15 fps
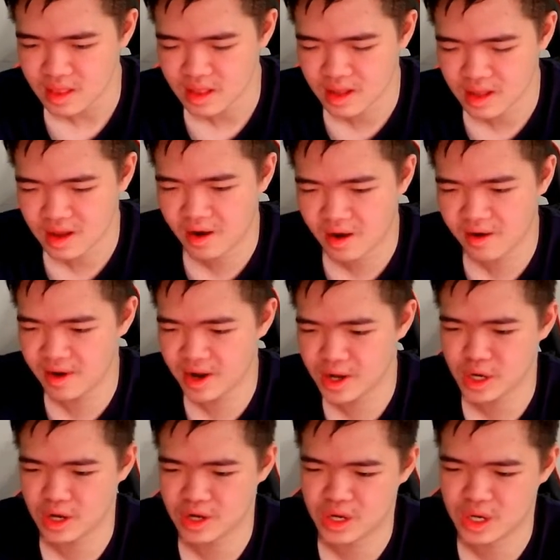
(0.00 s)
all right,
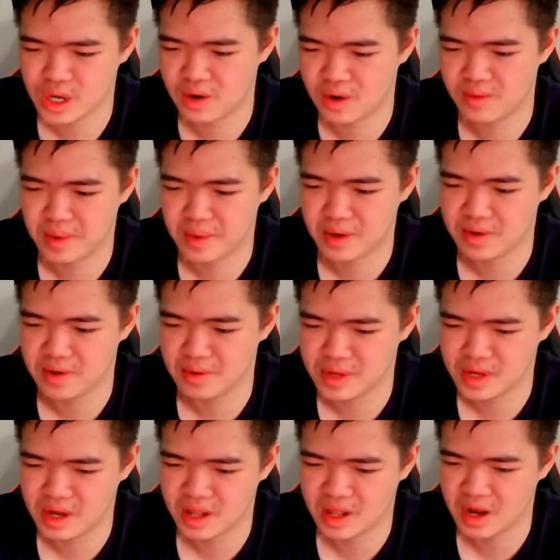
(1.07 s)
Johnson Chart review. See you
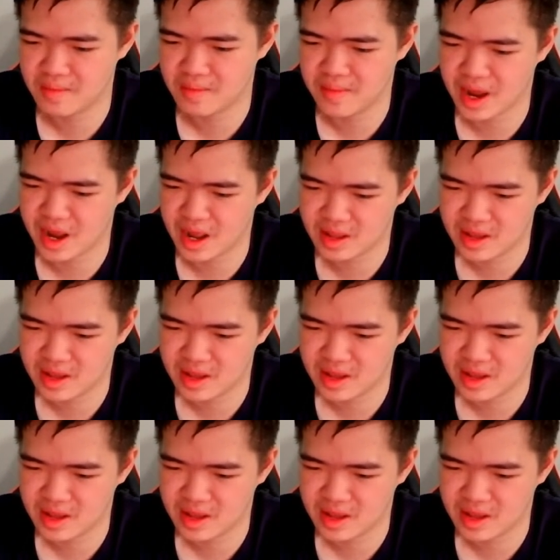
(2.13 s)
later, man.